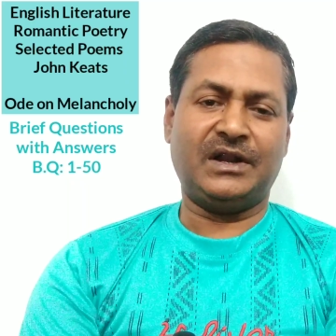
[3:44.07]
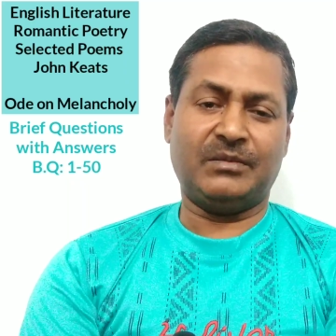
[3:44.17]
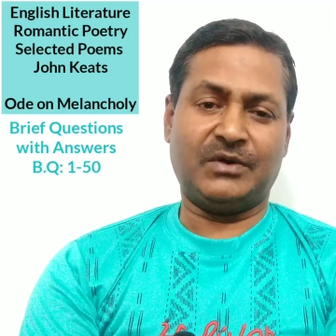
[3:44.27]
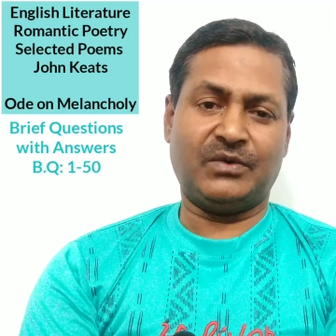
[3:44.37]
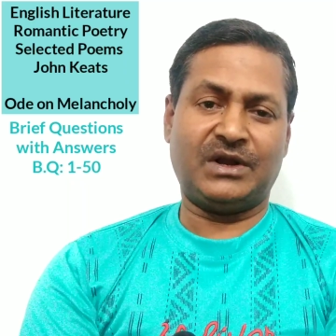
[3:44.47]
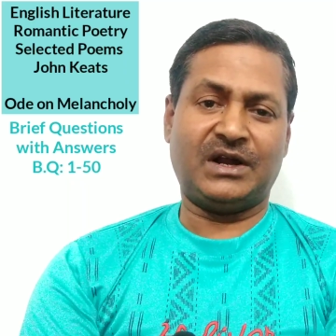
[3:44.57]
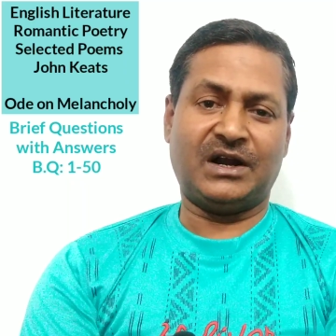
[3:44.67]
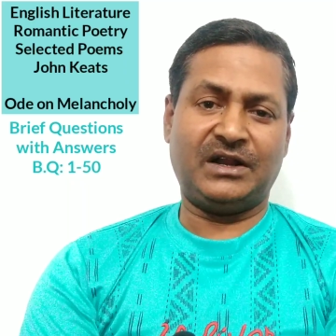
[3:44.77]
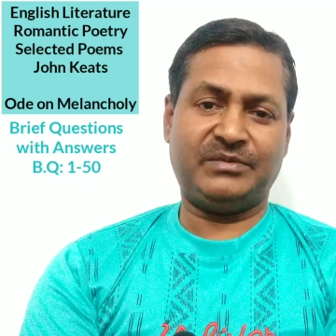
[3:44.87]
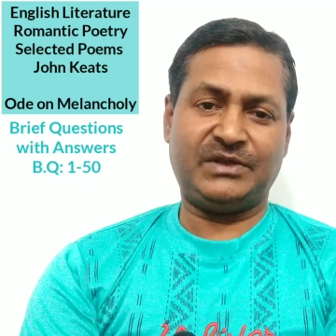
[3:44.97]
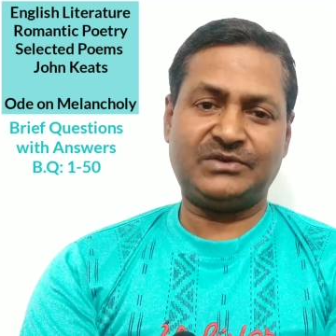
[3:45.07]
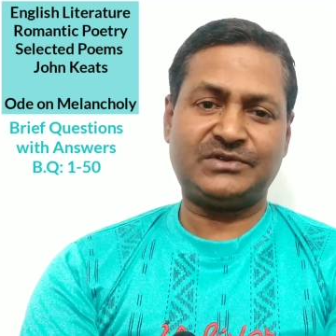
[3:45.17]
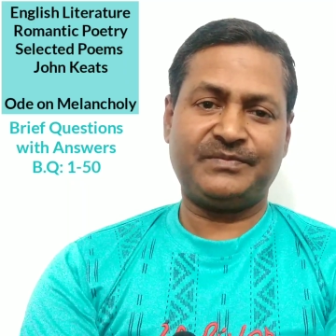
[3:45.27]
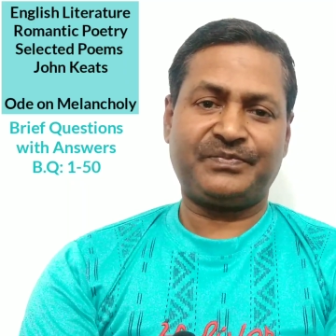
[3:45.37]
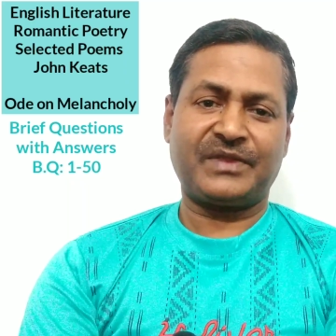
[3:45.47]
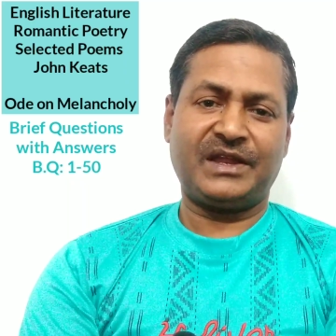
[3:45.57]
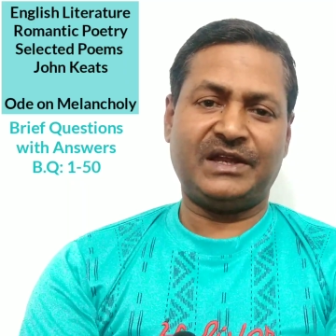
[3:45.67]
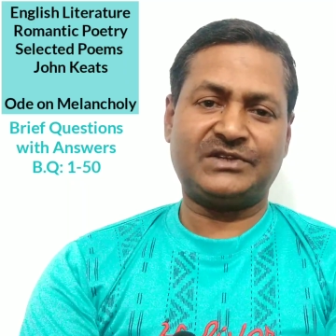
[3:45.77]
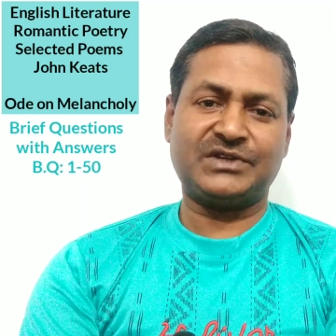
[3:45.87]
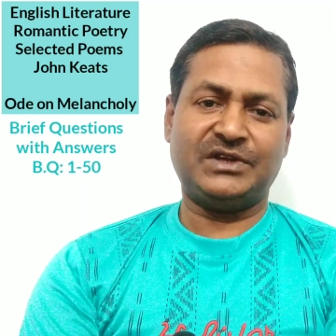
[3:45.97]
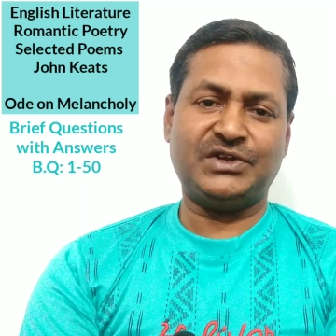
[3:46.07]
And number one, early views. Keats